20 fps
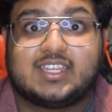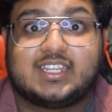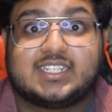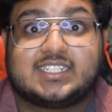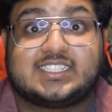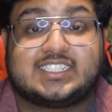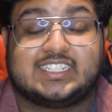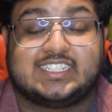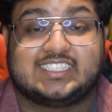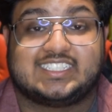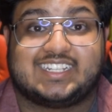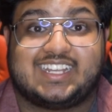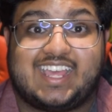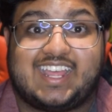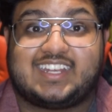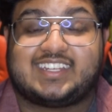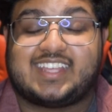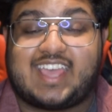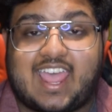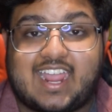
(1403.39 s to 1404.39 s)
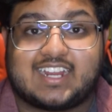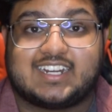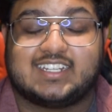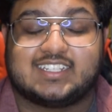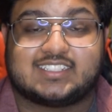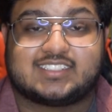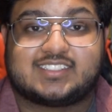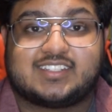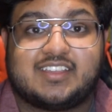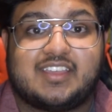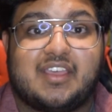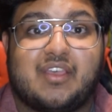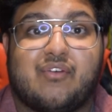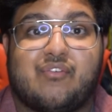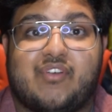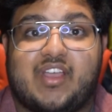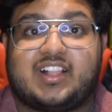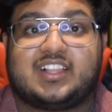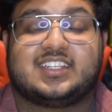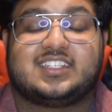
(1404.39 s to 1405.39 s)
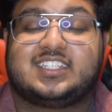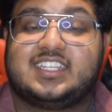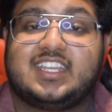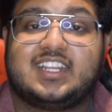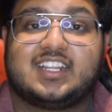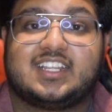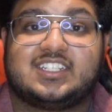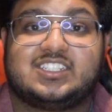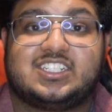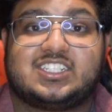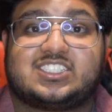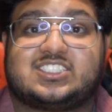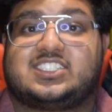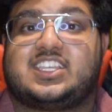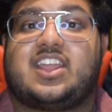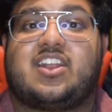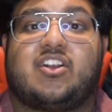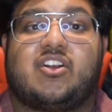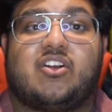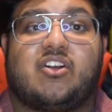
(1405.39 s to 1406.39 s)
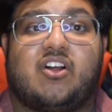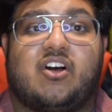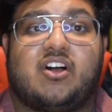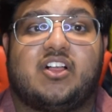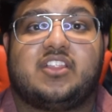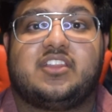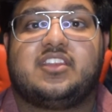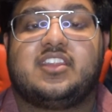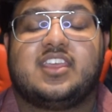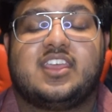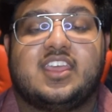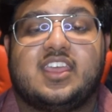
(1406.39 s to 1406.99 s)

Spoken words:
She's an antagonist. Valentina just set her on